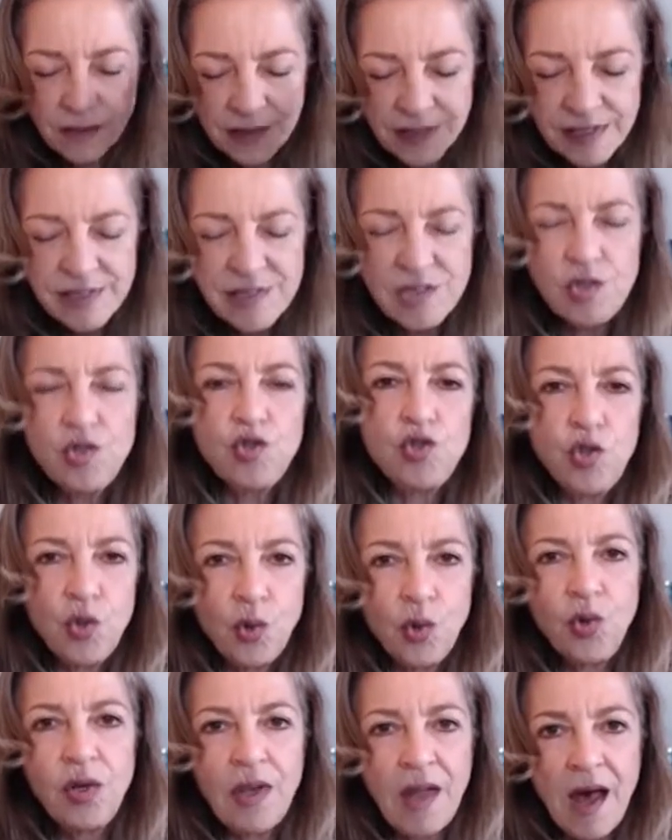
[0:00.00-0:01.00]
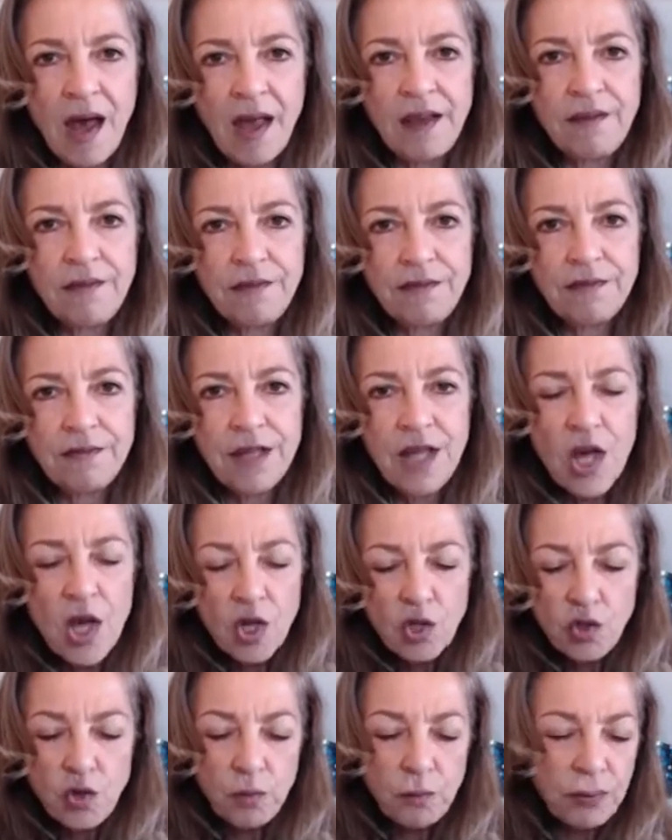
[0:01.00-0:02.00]
this is your life
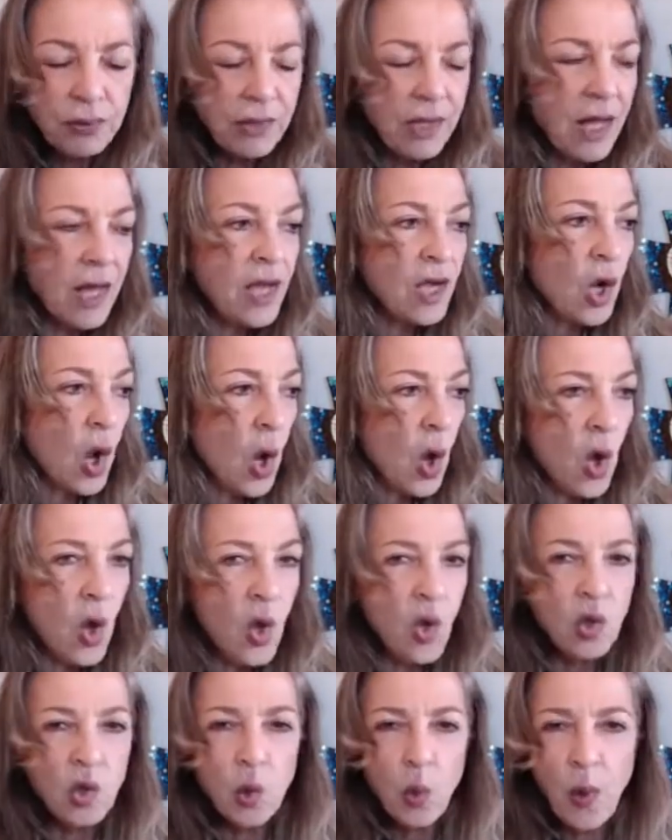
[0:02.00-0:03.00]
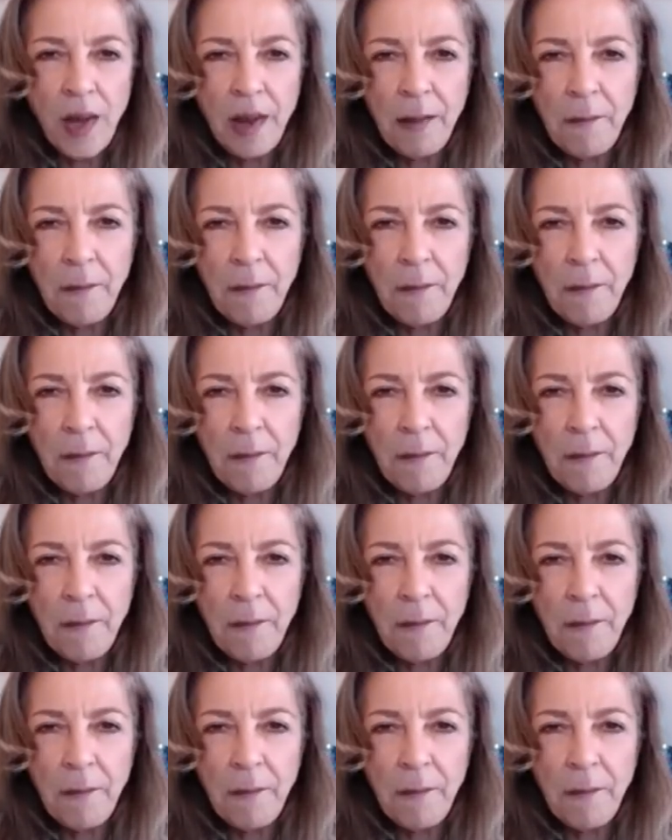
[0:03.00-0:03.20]
to play all the way